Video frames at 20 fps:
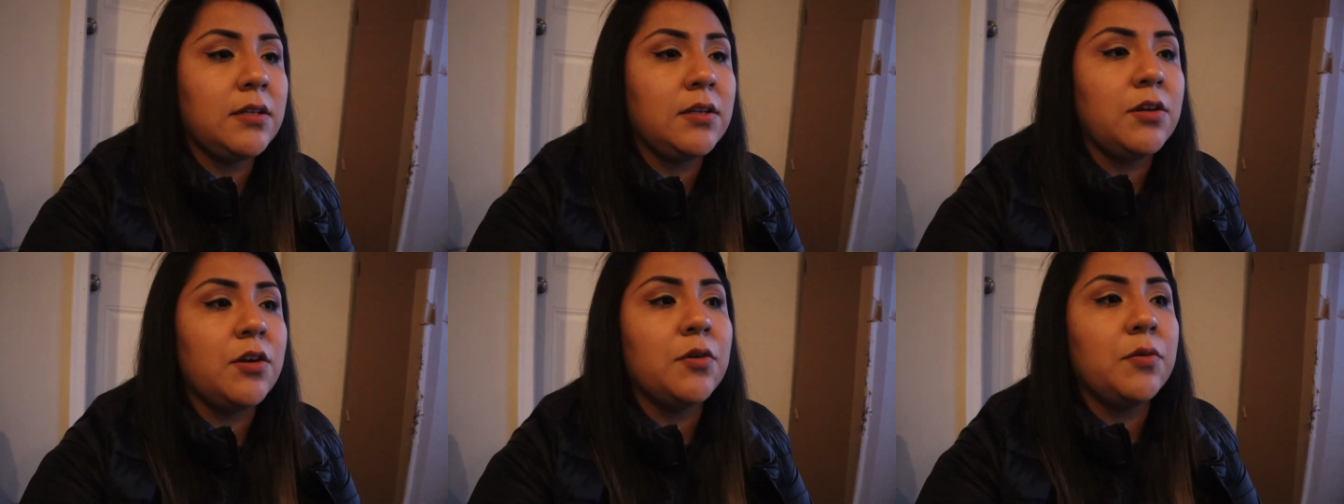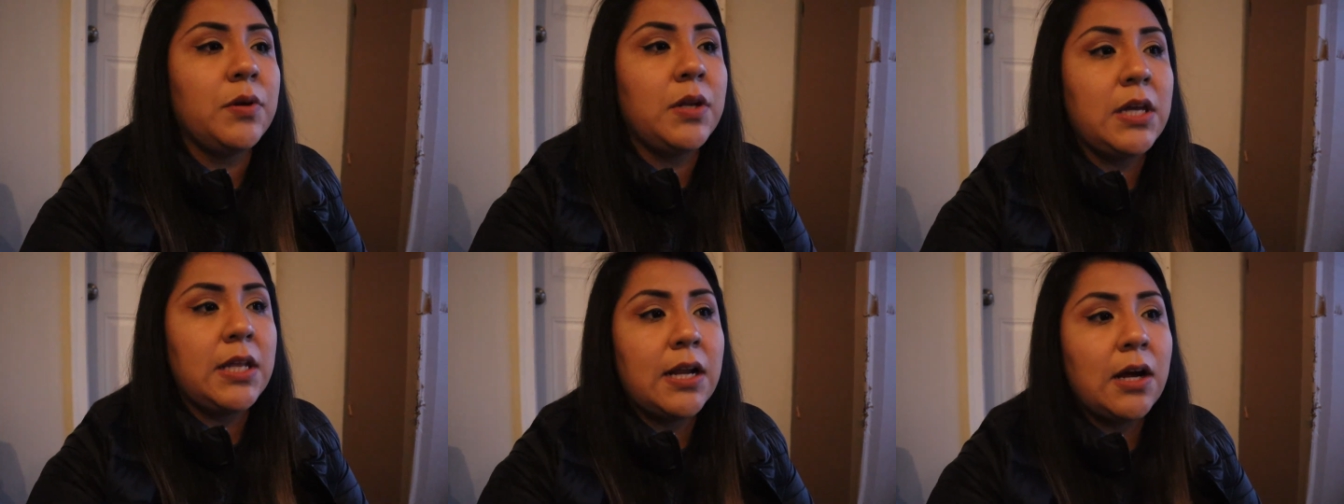you
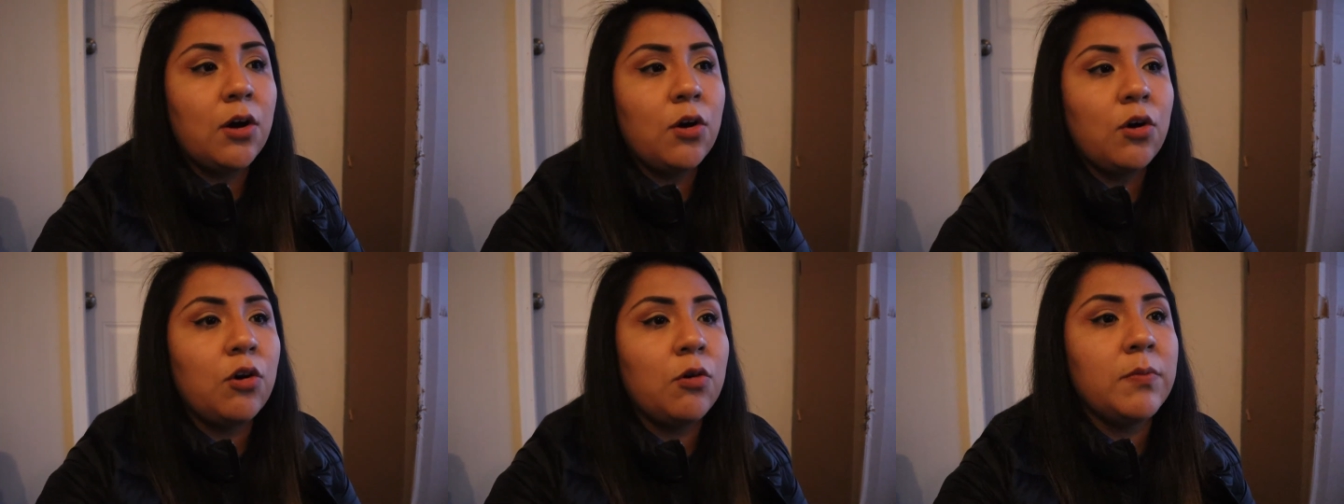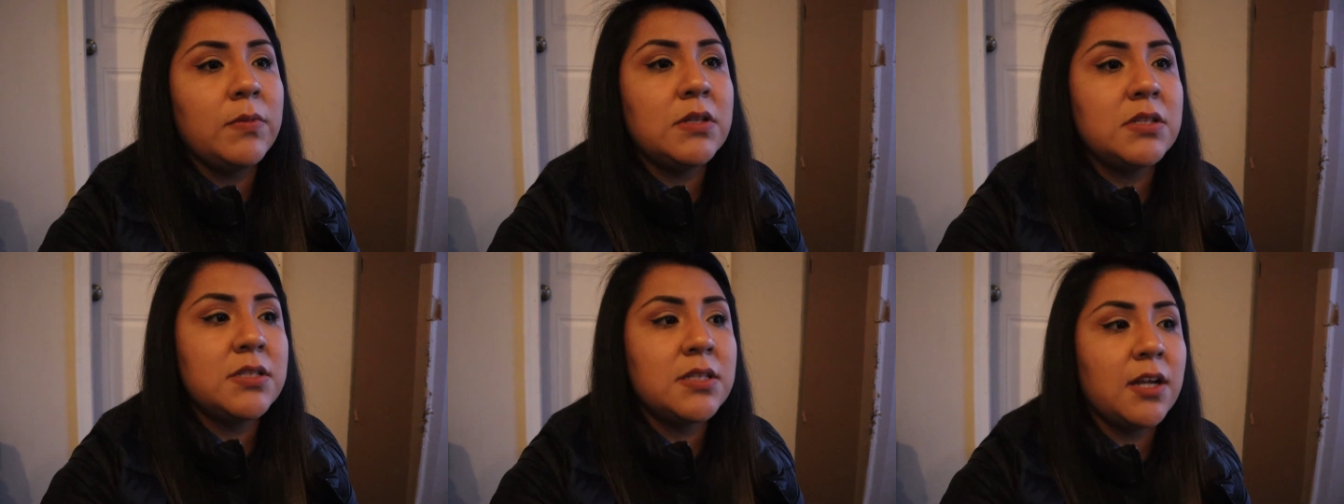know, need a
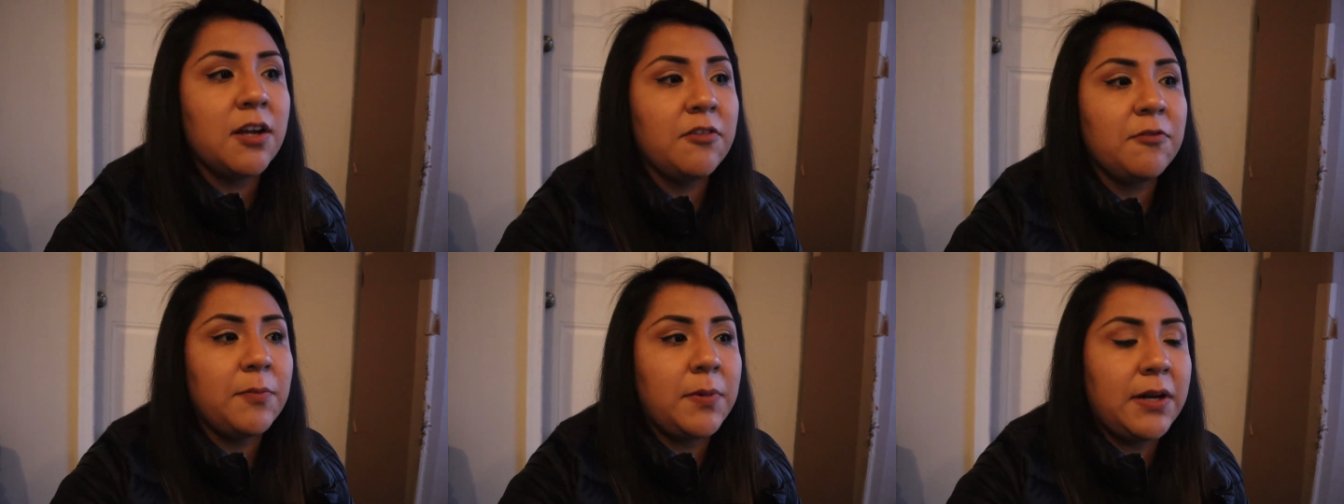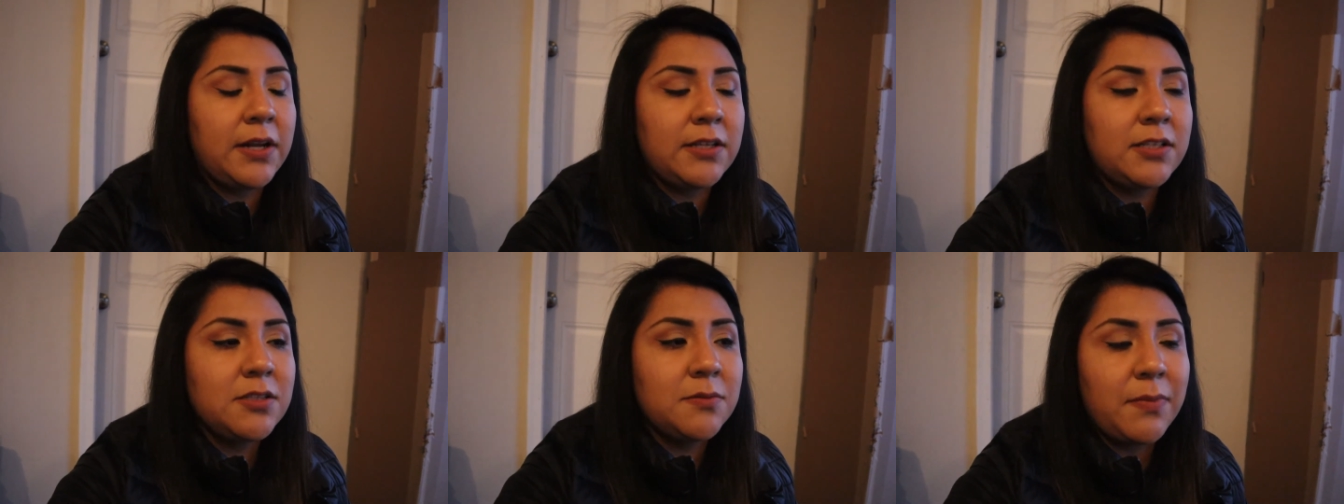home and stuff,
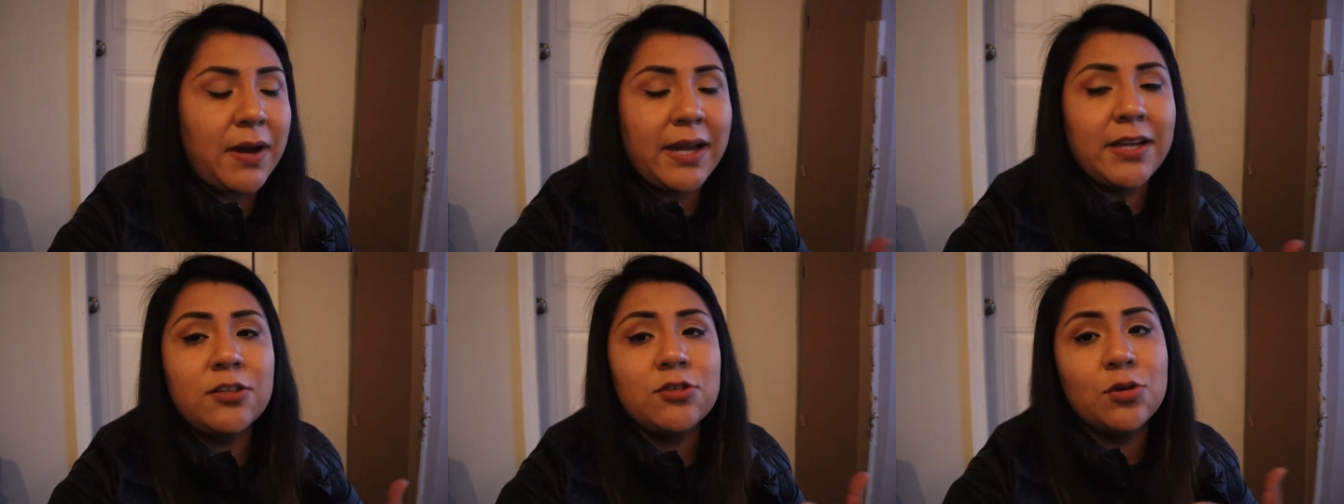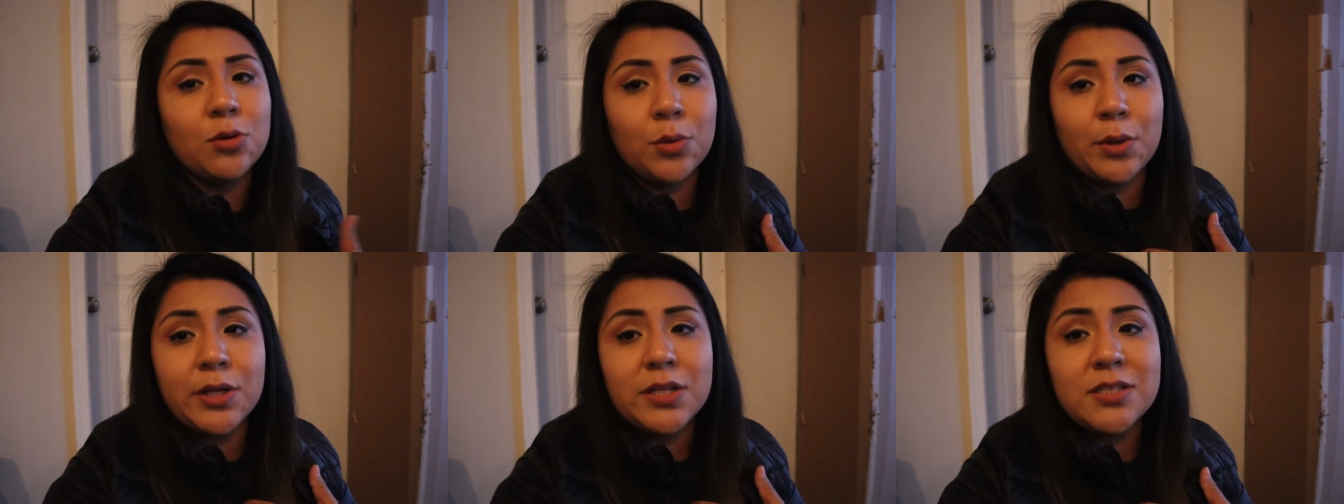but it's my
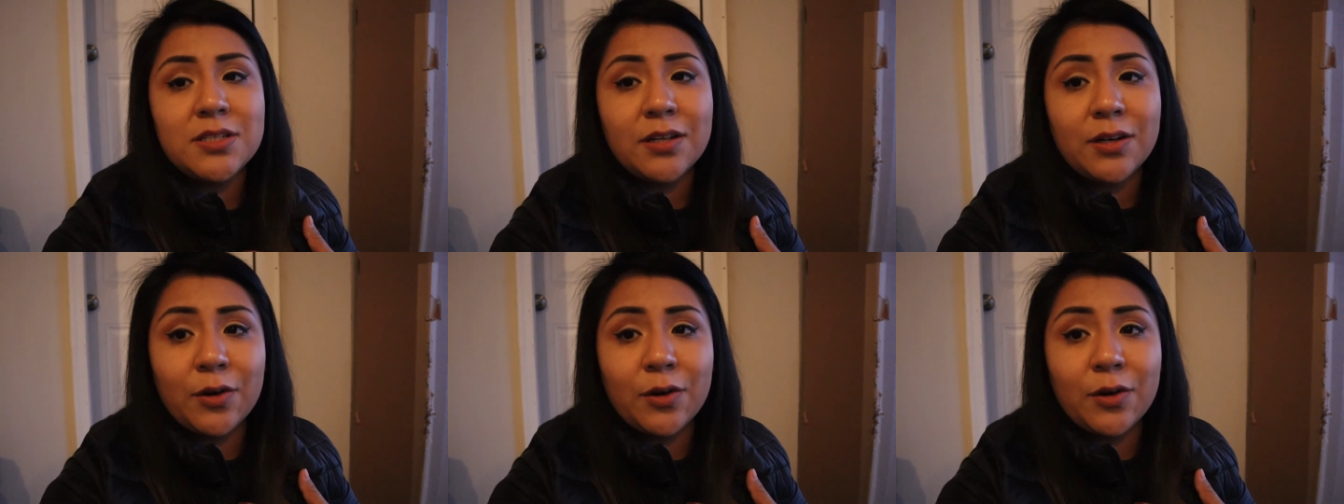choice.